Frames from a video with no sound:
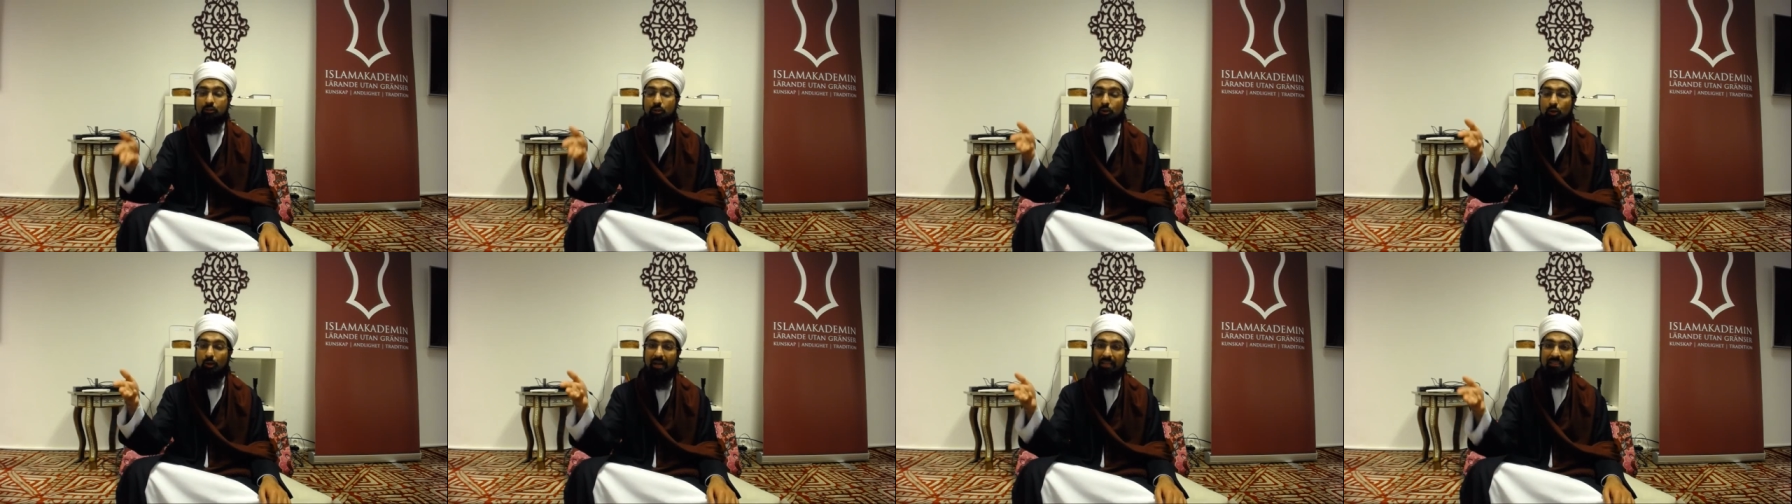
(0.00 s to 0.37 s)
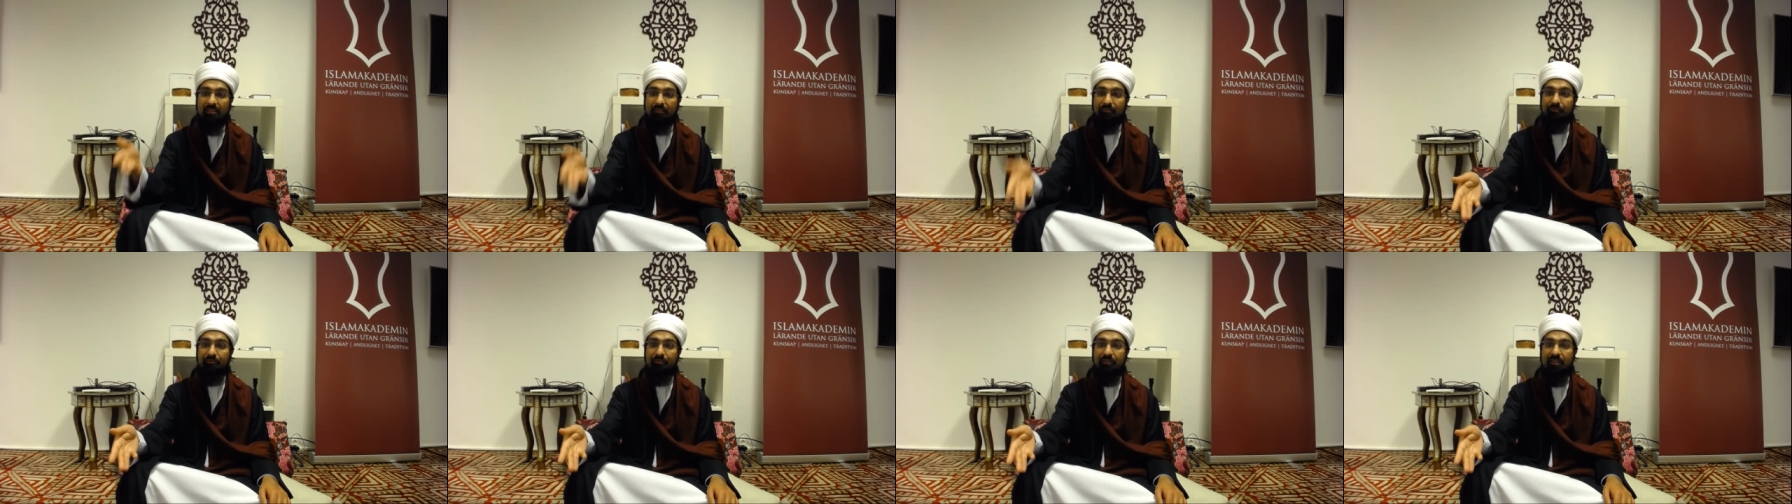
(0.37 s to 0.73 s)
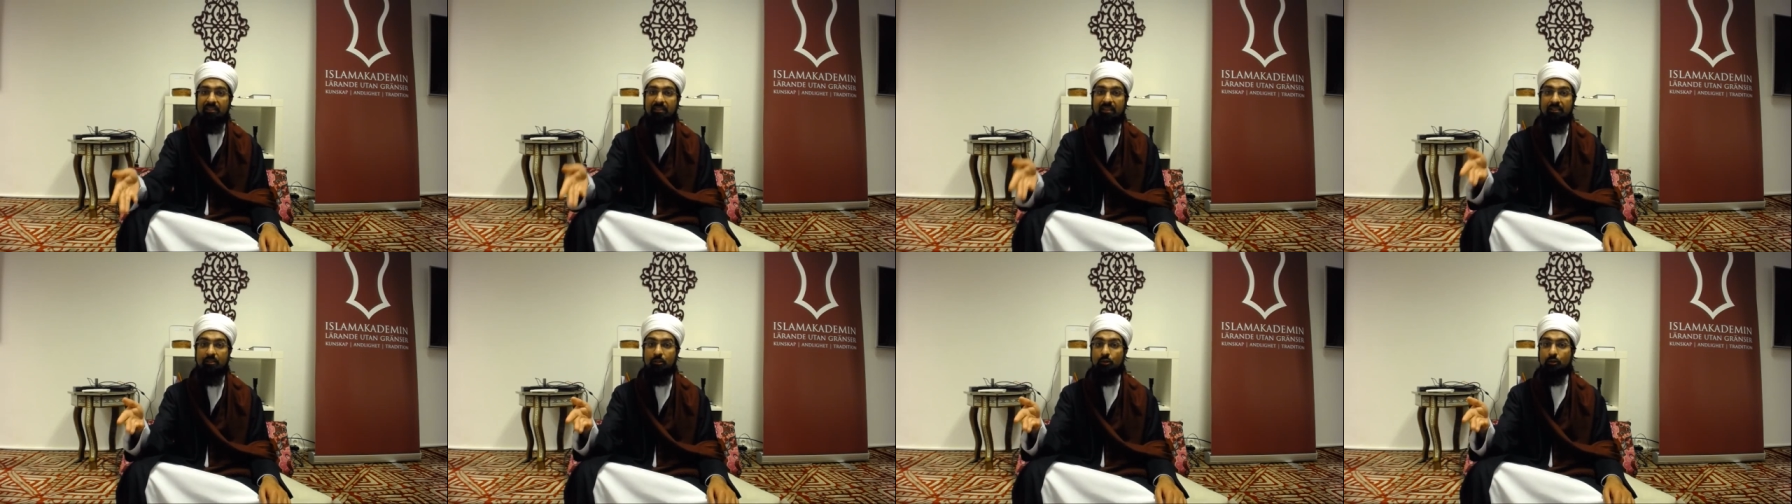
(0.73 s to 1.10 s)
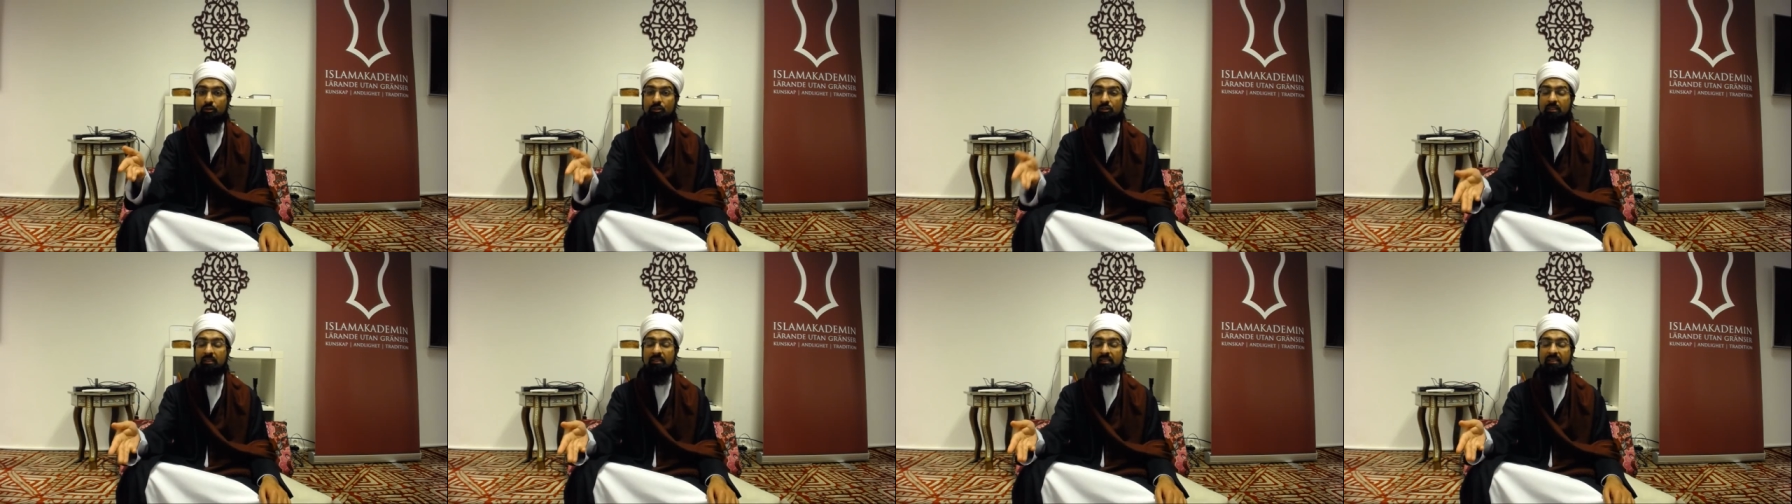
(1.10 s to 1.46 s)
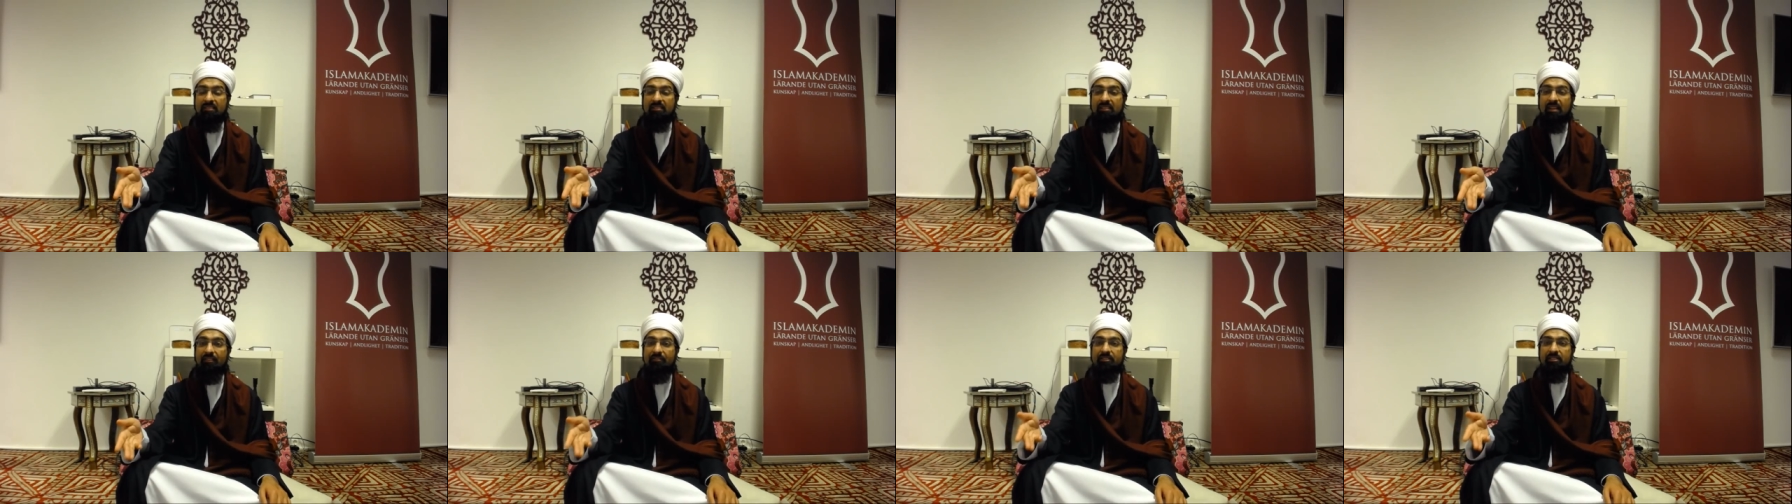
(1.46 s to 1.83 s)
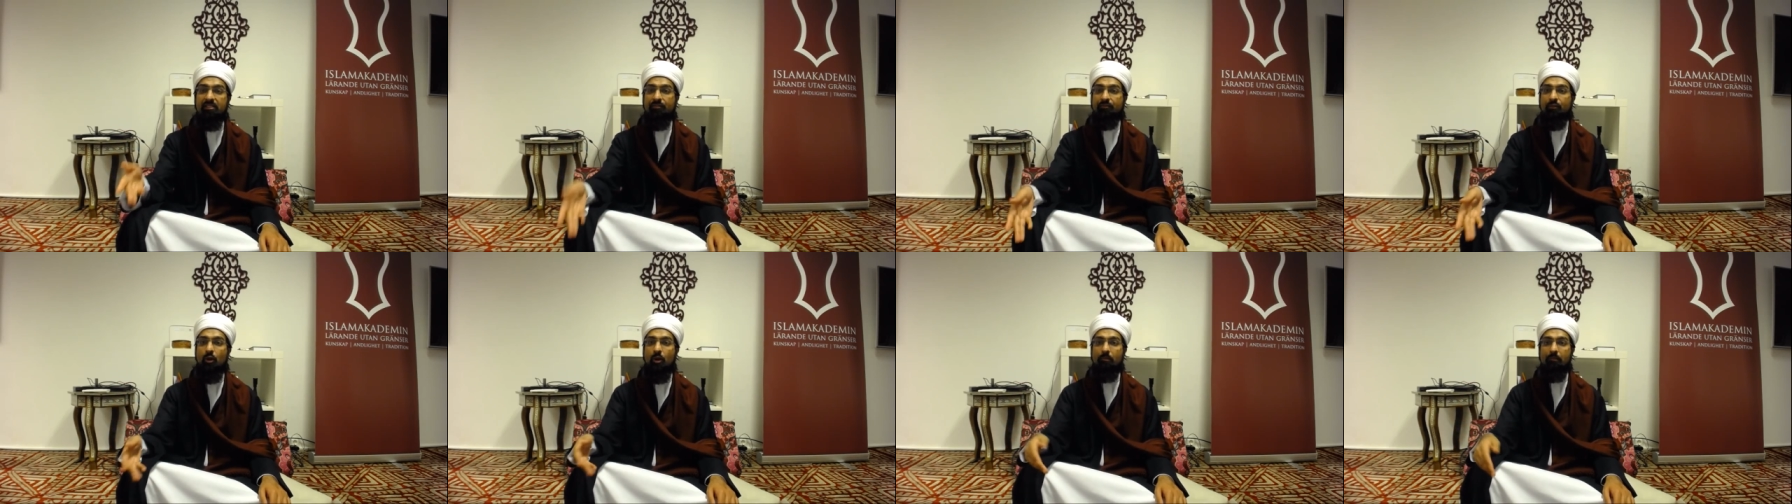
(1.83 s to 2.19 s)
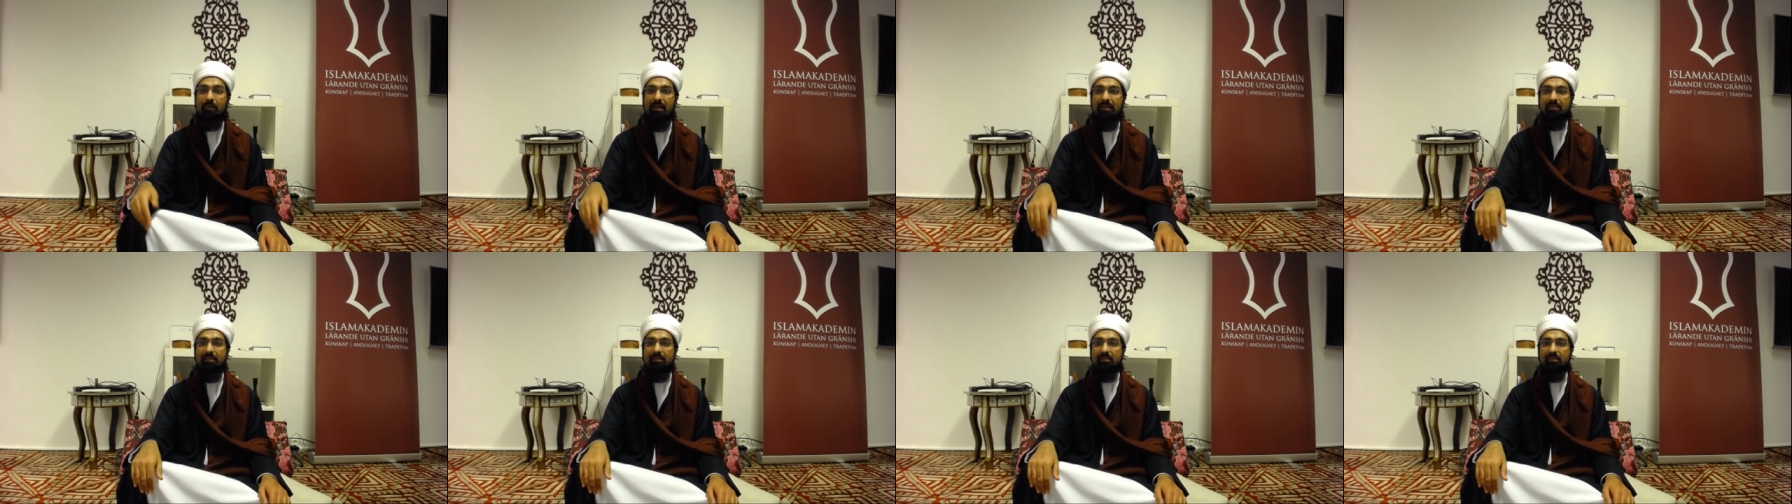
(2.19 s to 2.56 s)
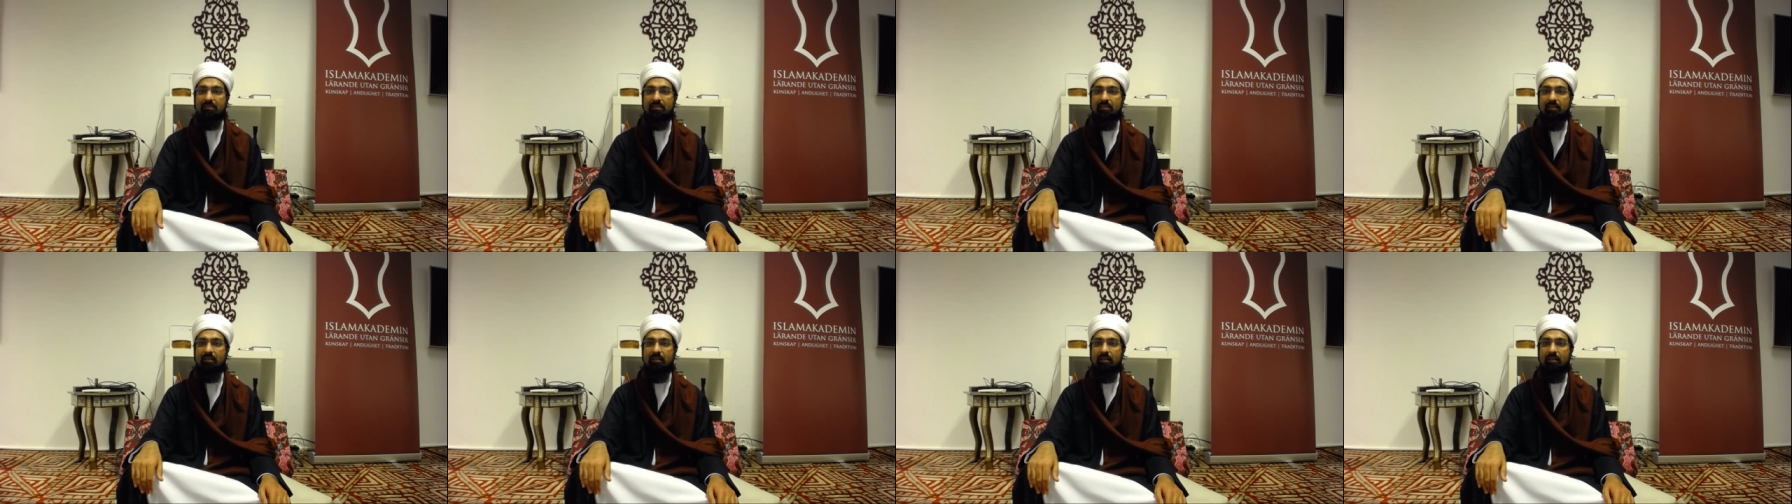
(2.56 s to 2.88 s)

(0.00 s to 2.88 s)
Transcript: you're at the feet and the service of your mothers.